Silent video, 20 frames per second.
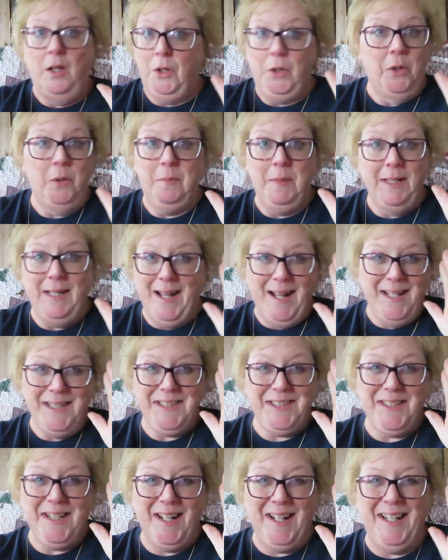Oh my
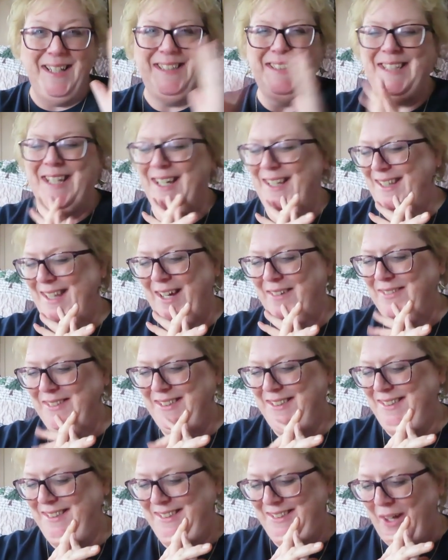gosh, guys. That was
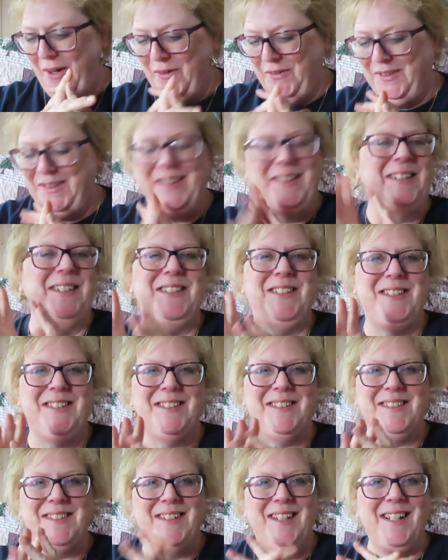so
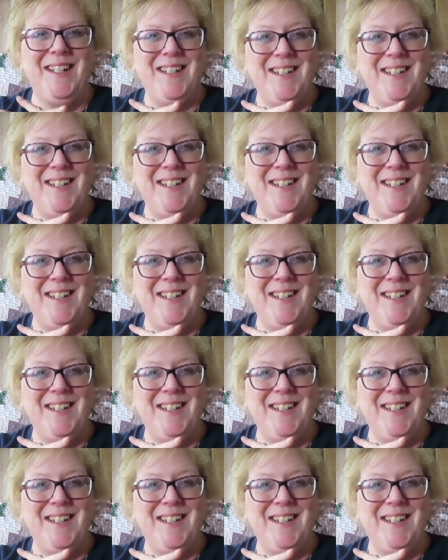delicious.